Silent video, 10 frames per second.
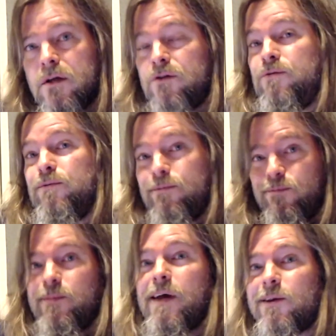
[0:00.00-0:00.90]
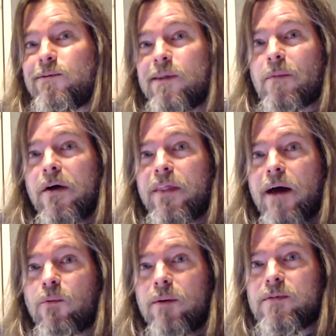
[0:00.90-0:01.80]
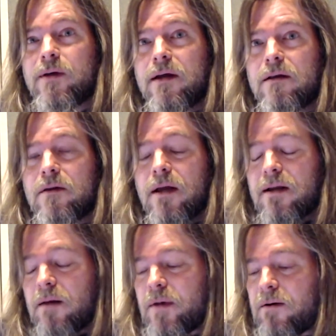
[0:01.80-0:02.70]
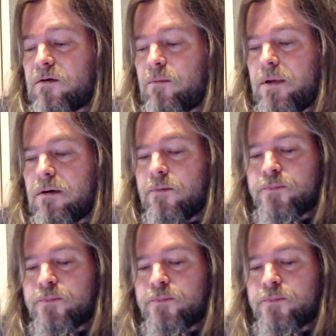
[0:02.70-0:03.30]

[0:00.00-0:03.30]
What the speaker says: to enter them on that website, 99 Bottles of Beer.